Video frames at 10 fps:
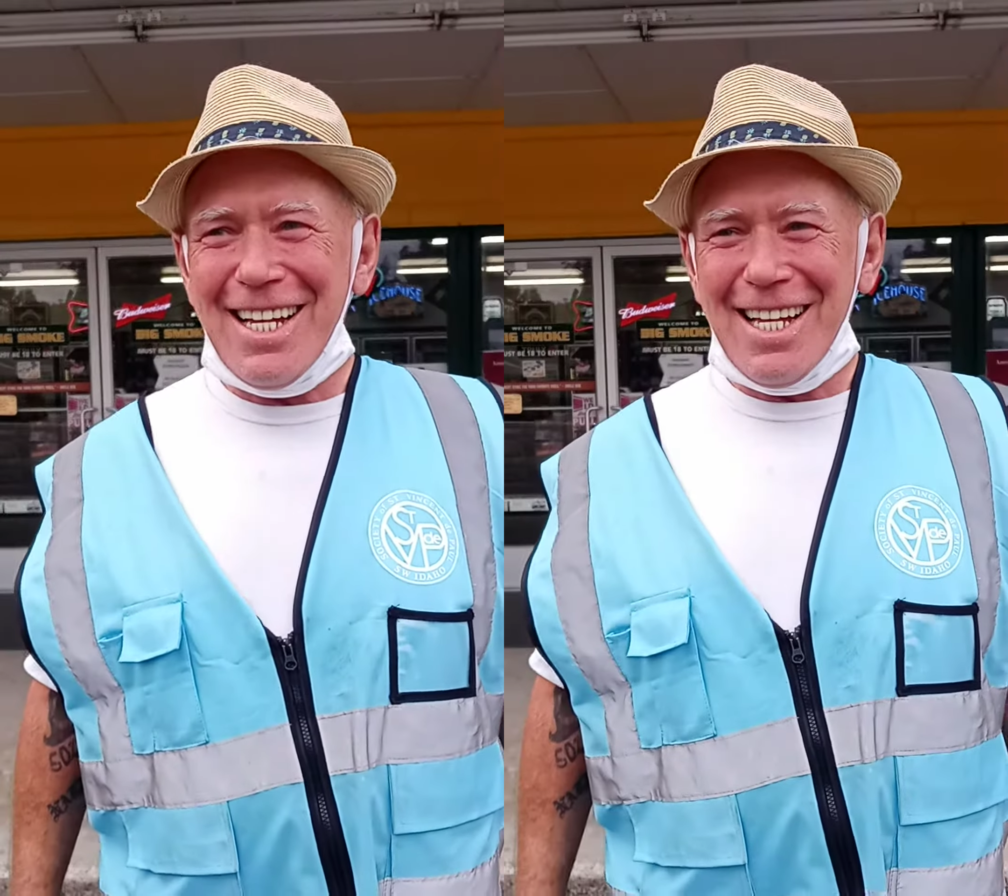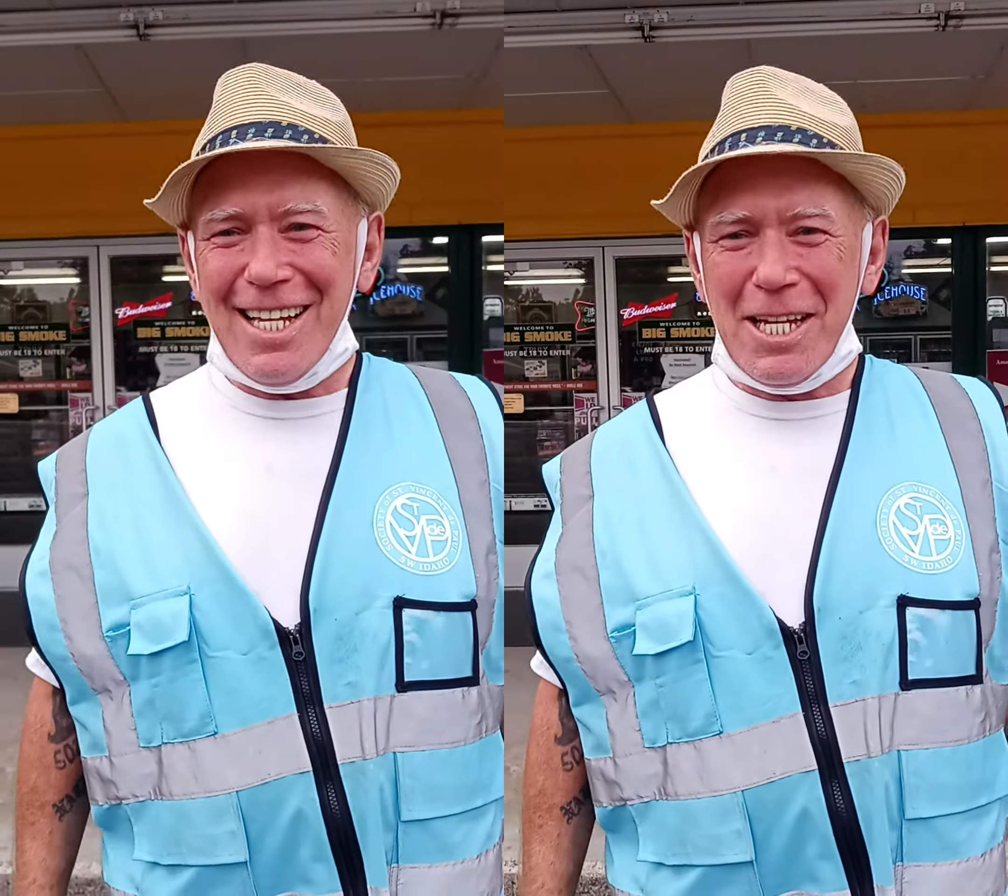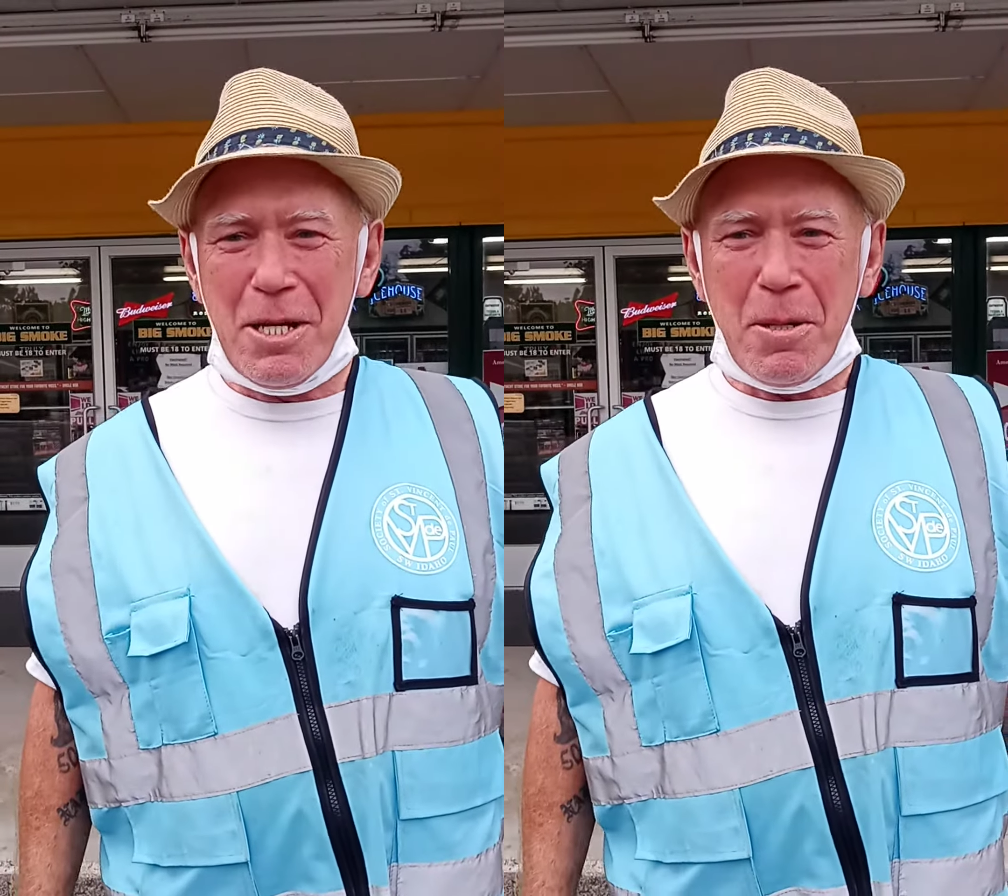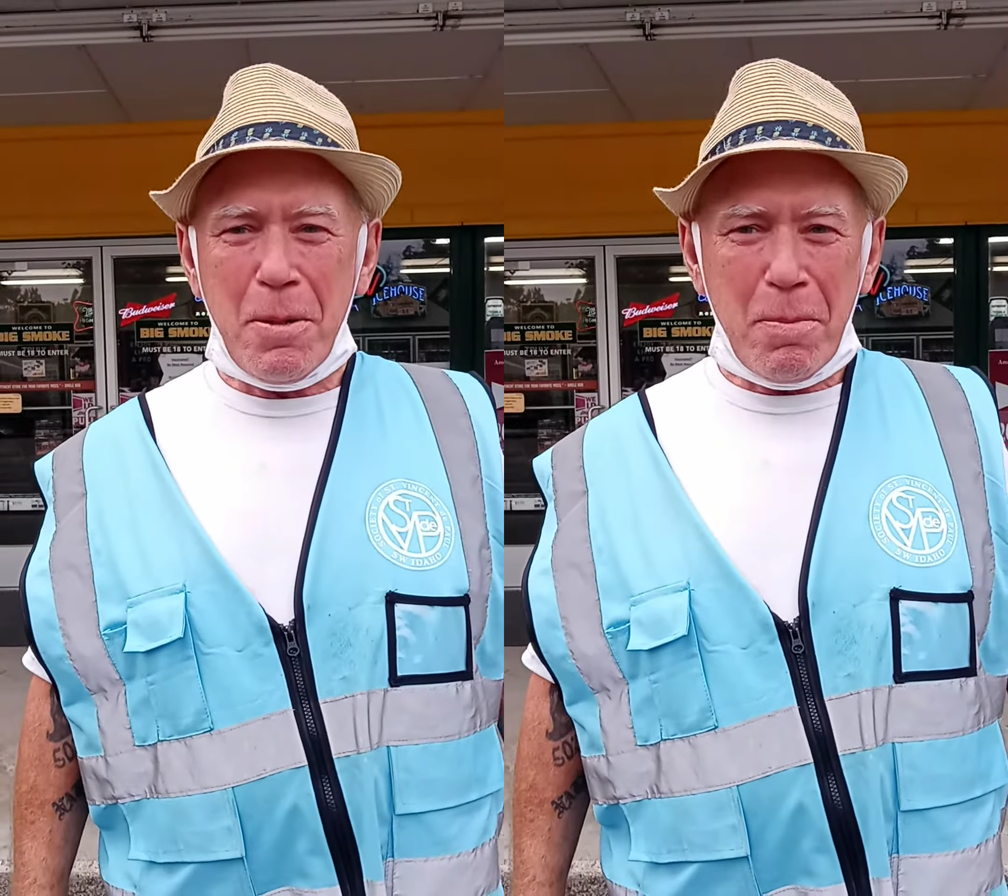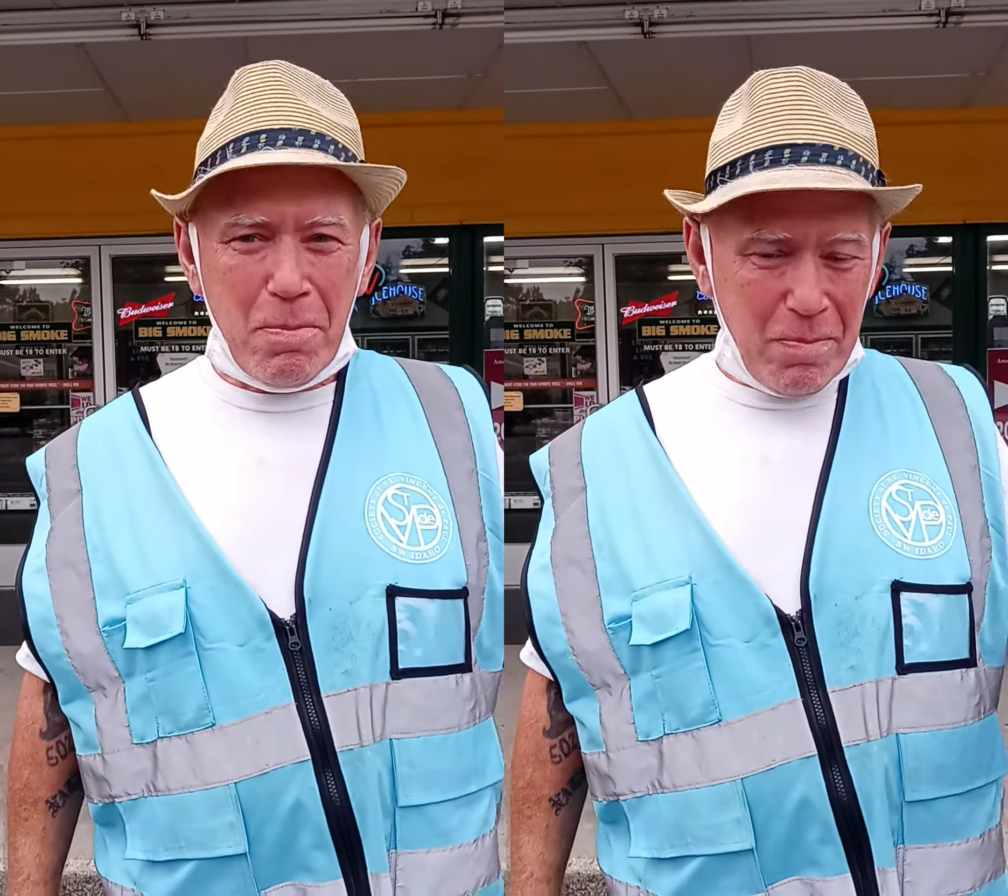Okay,
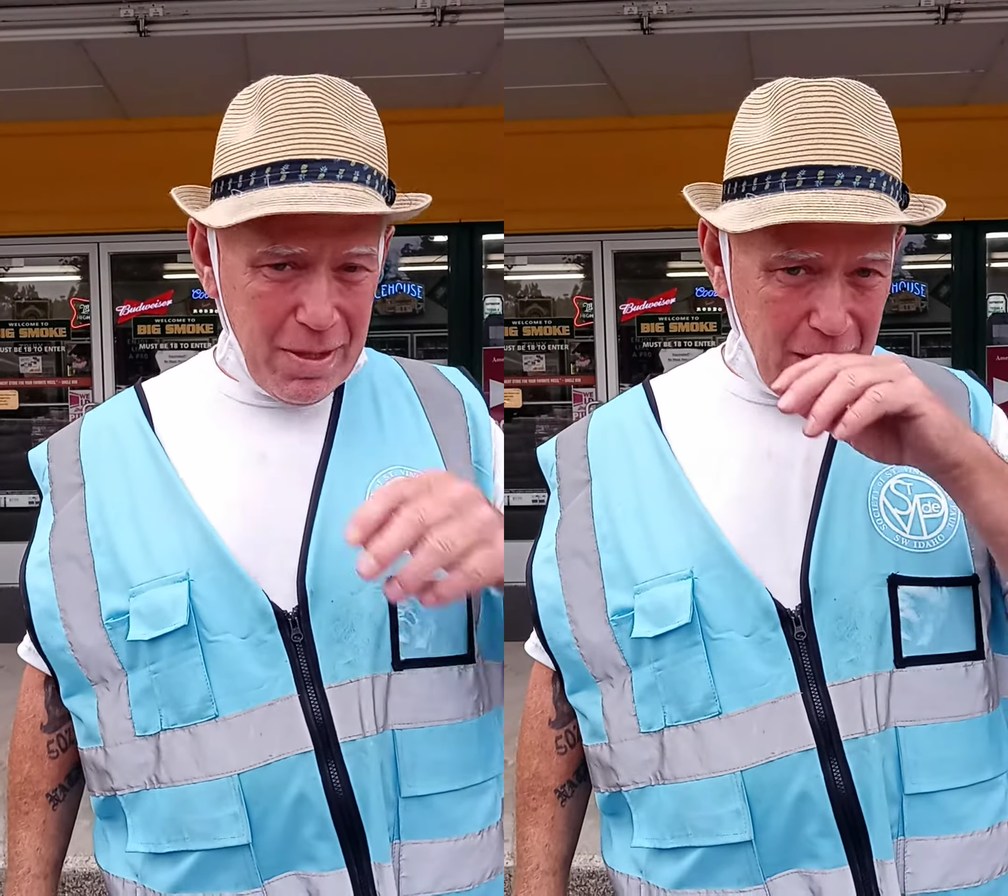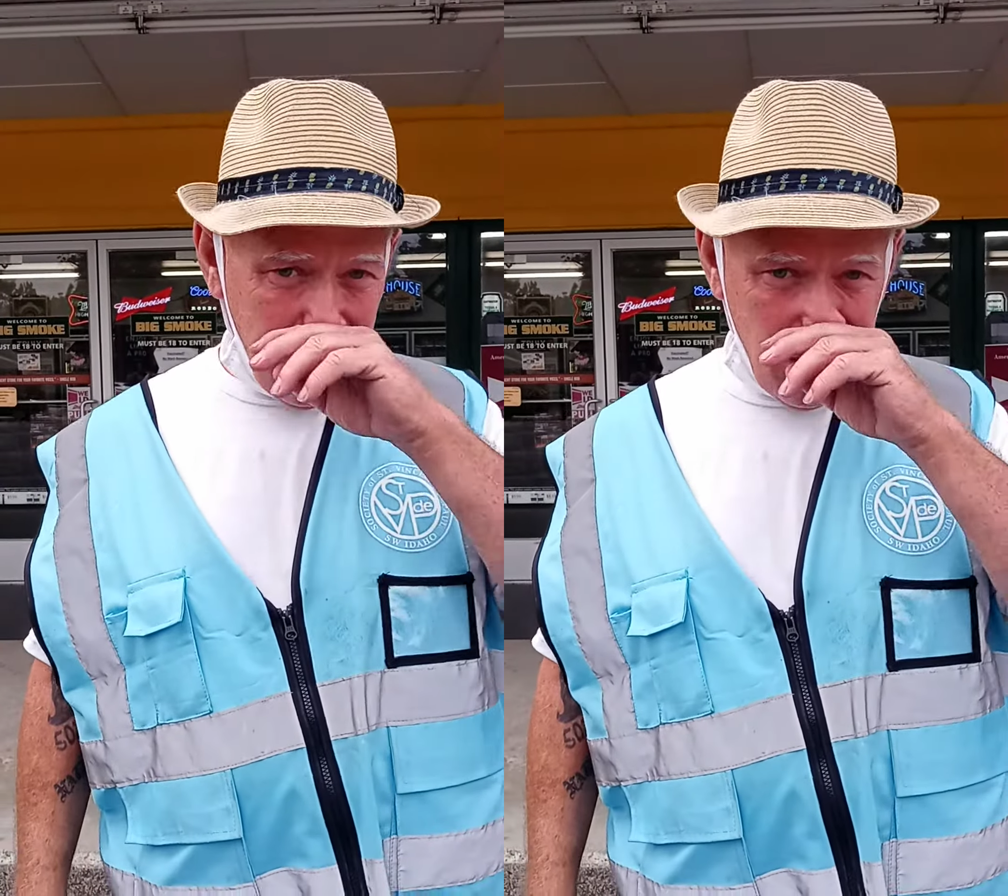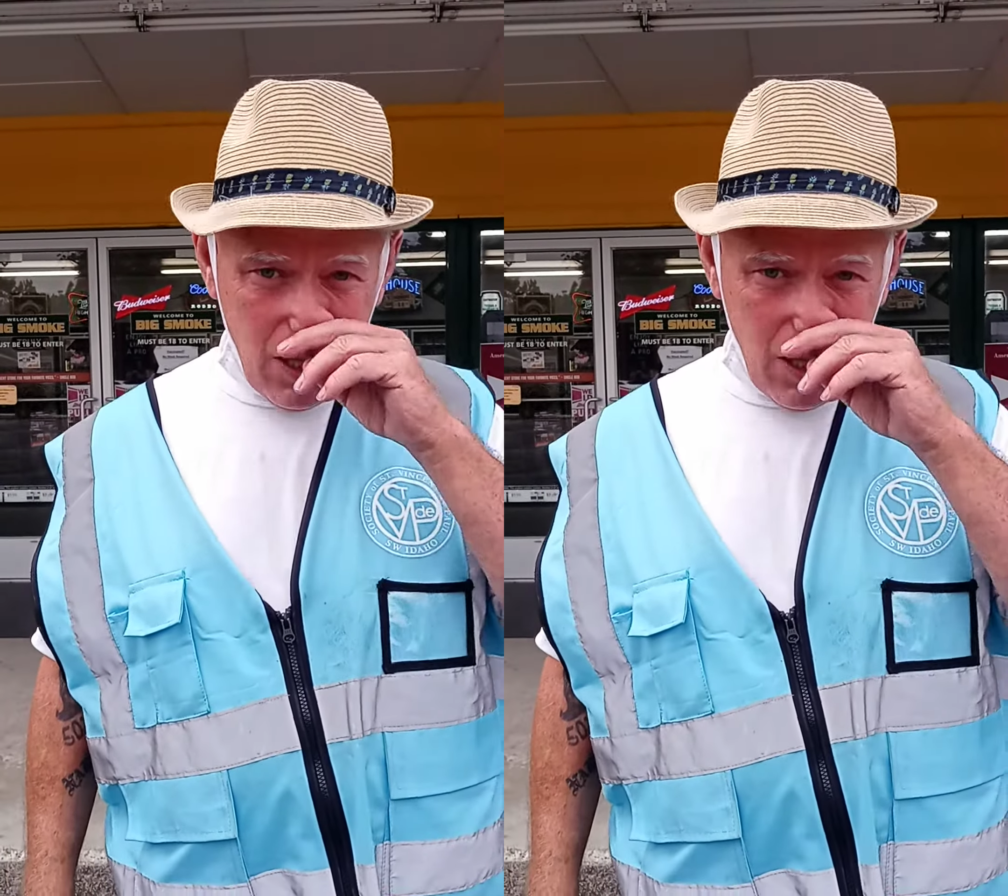so you